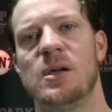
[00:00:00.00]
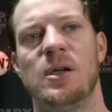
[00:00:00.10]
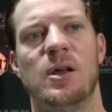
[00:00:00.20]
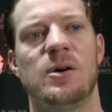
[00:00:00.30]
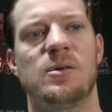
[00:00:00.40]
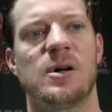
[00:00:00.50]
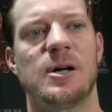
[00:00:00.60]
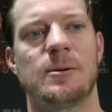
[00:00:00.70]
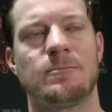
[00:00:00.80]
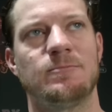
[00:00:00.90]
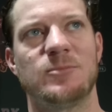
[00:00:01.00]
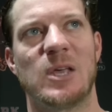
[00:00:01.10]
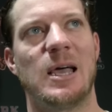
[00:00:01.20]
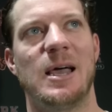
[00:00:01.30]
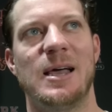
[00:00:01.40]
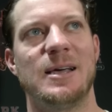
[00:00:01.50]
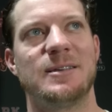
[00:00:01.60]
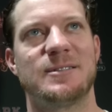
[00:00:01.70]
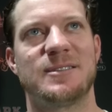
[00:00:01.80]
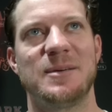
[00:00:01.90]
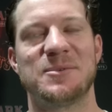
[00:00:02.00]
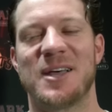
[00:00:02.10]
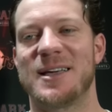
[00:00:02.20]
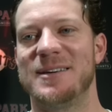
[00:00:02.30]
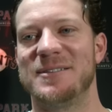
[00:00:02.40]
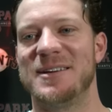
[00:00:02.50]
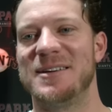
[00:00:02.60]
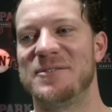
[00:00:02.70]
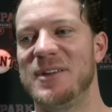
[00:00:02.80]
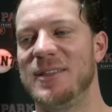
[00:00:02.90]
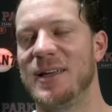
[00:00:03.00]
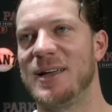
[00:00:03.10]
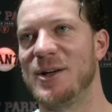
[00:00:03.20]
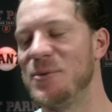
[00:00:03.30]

you know, um, seems like if anything can